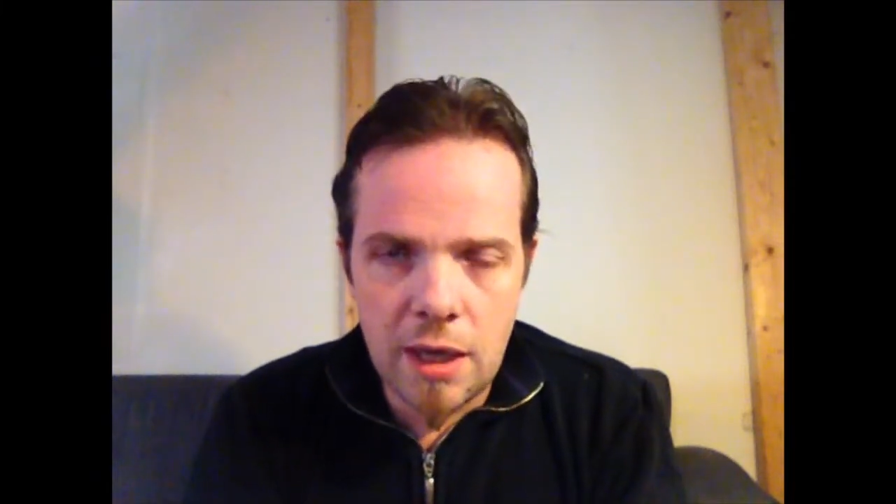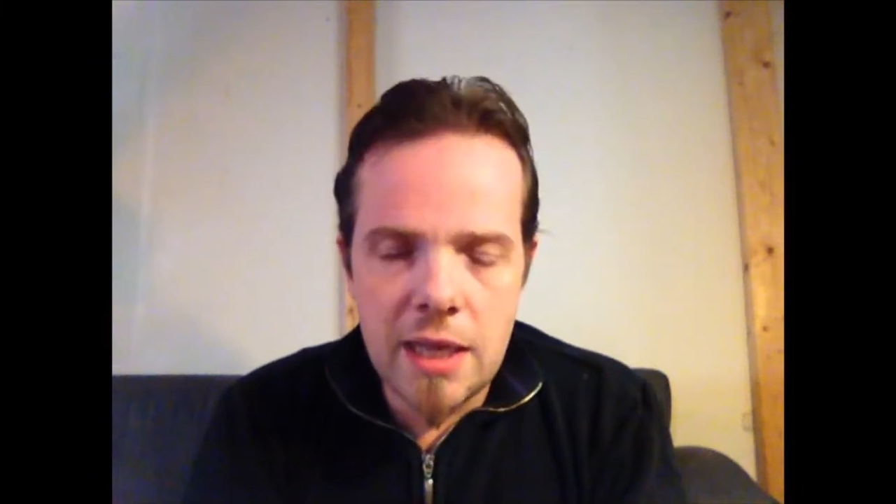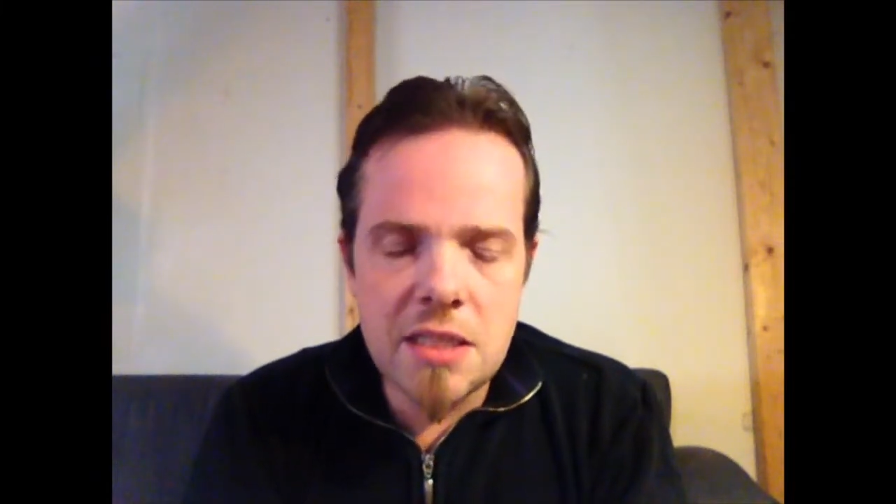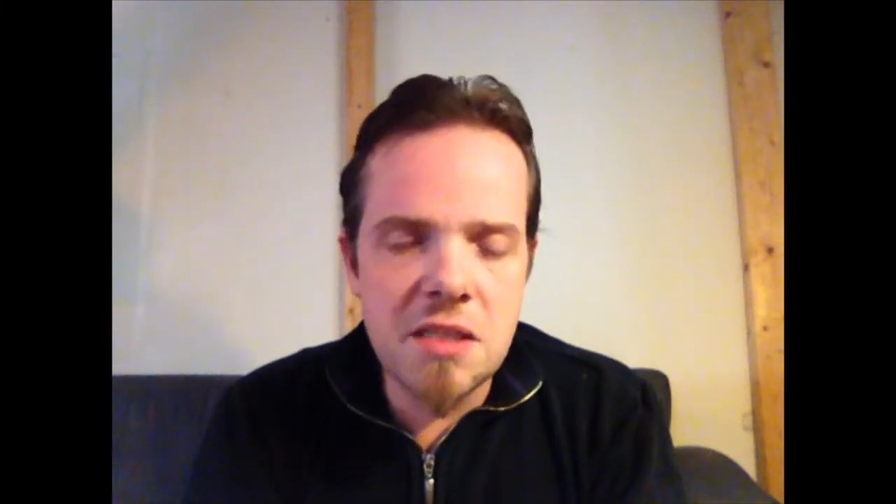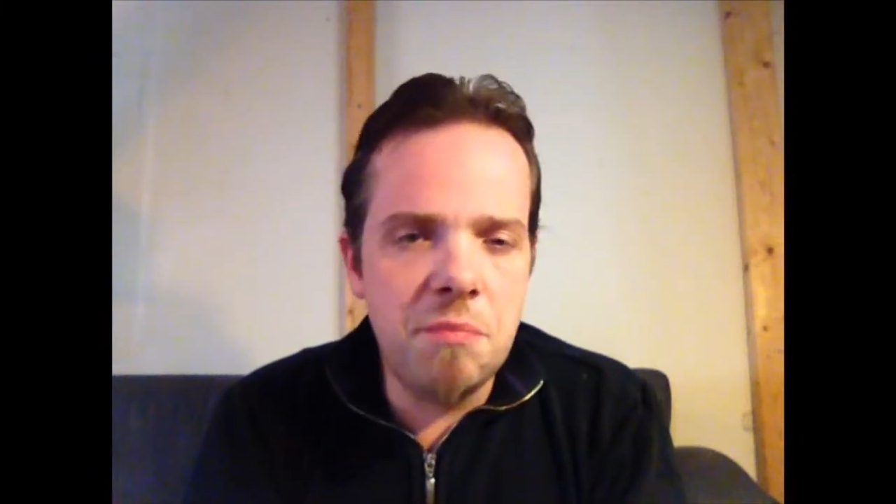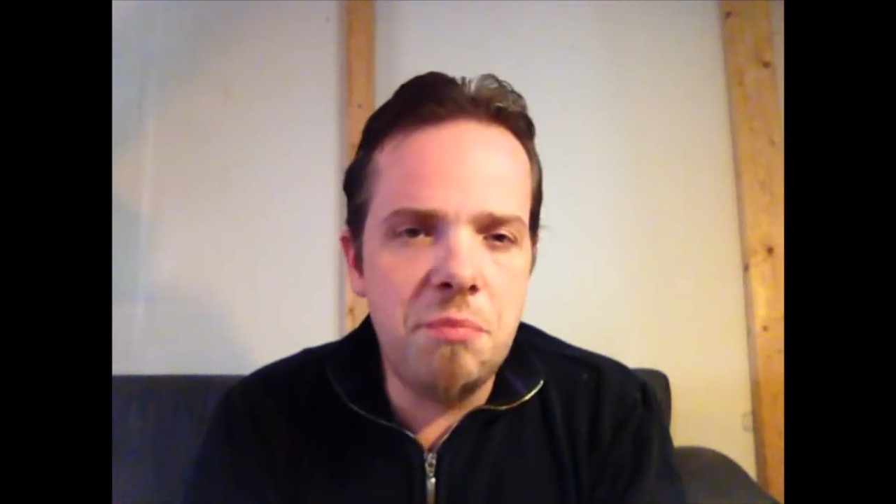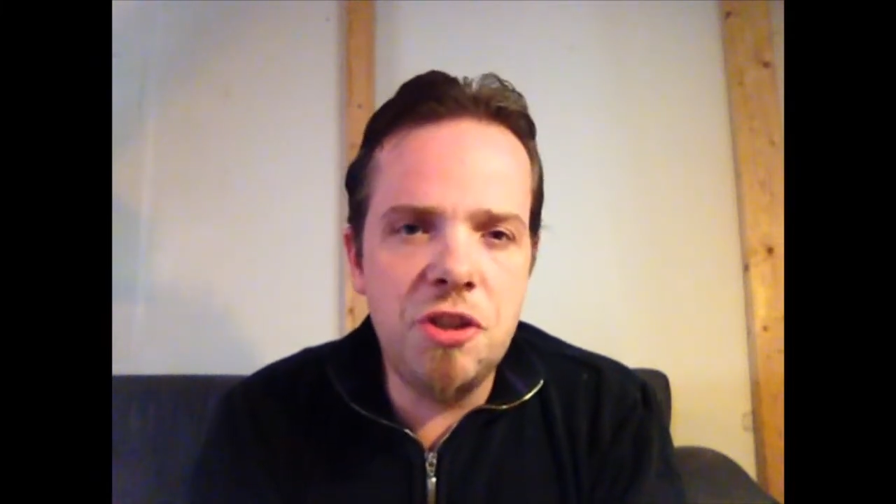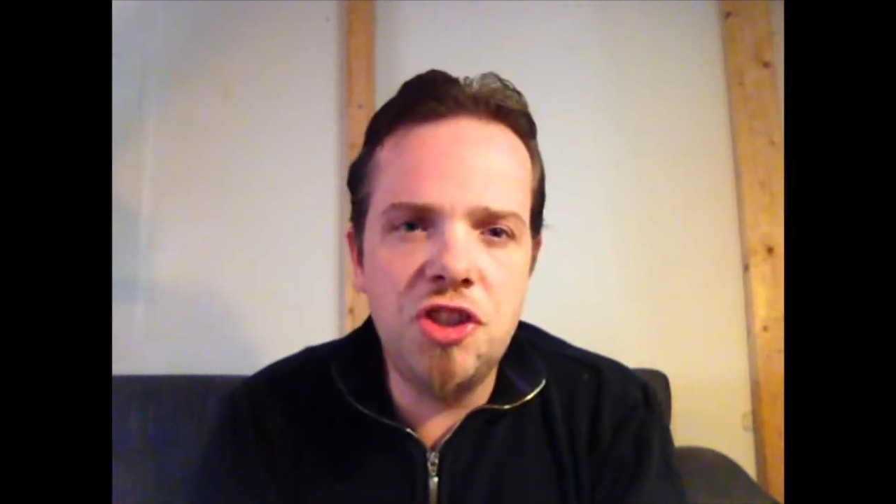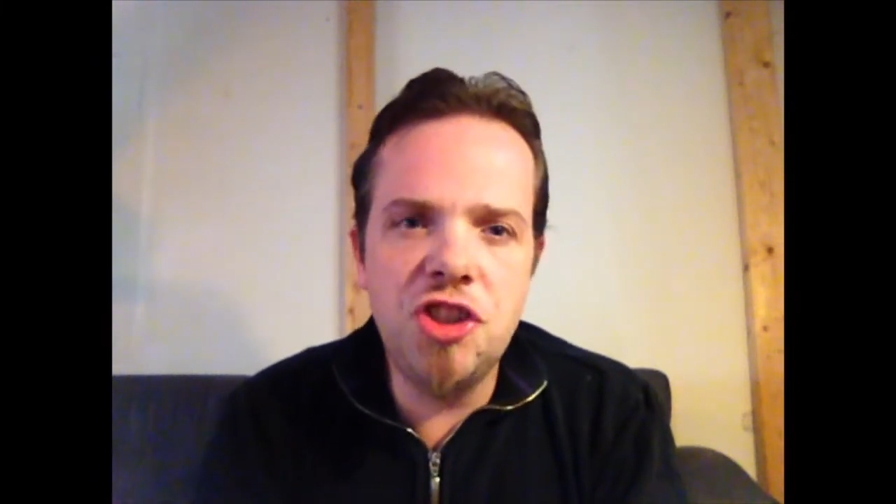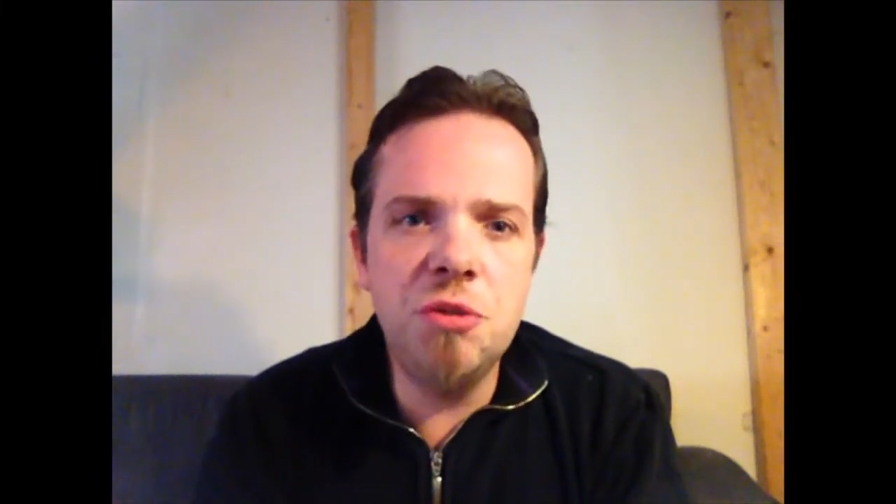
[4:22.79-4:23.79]
It's a
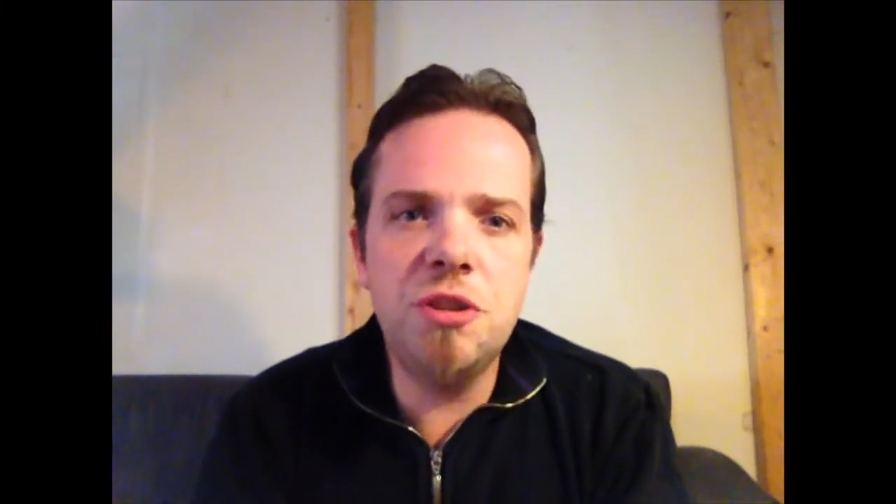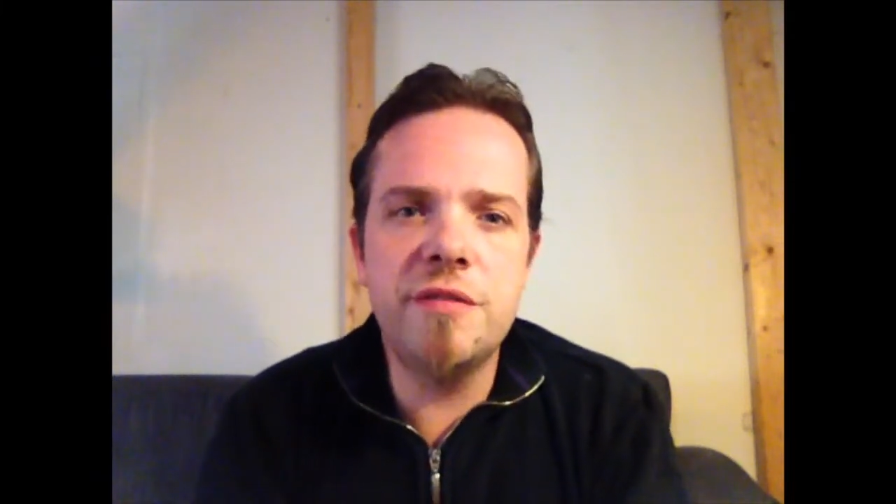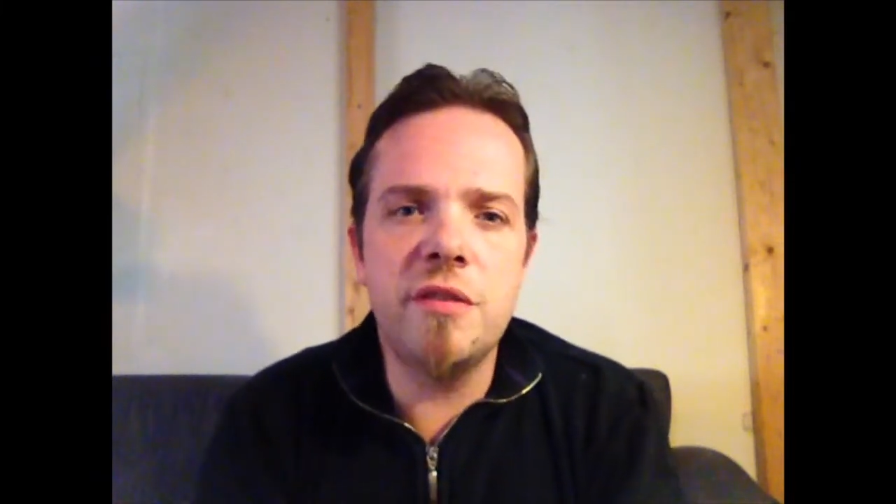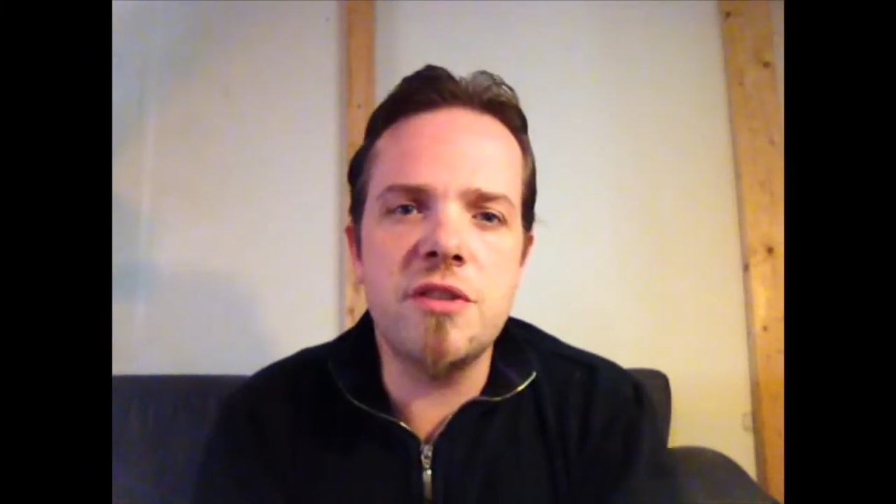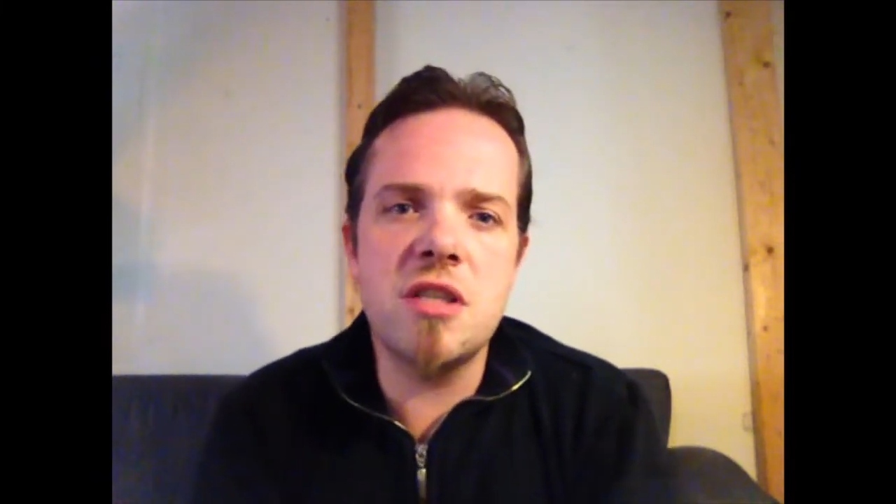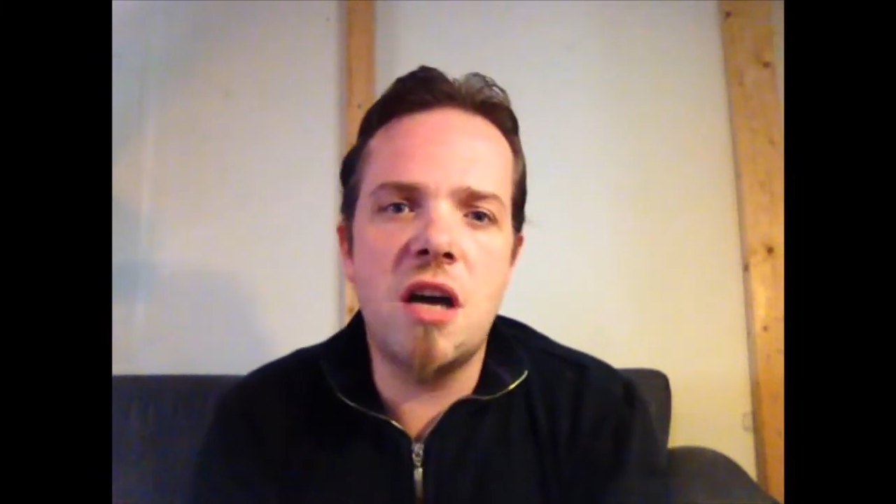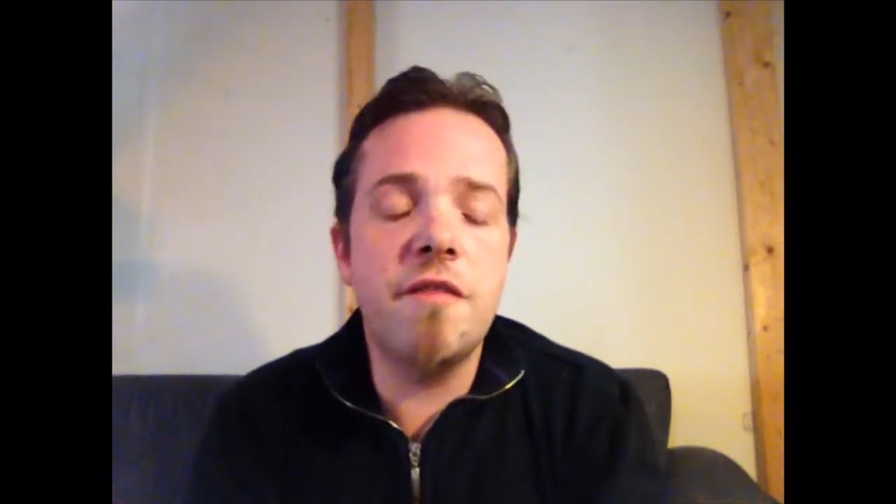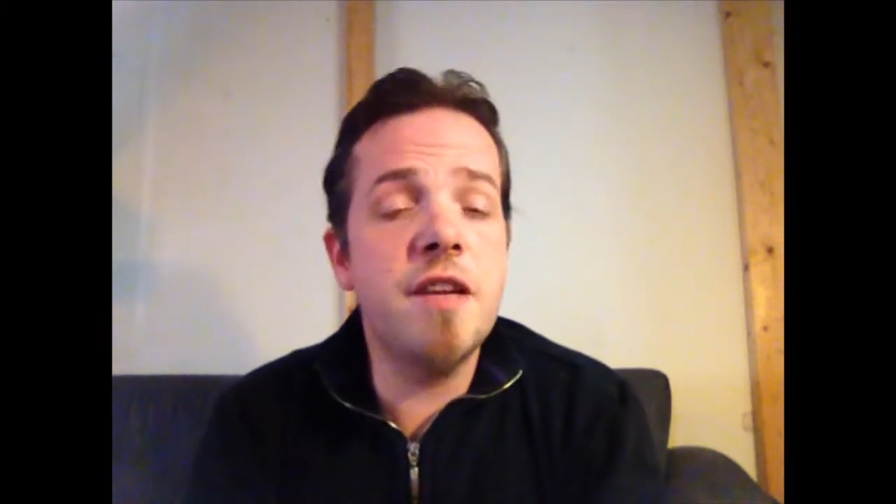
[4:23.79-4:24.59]
beautiful snuff.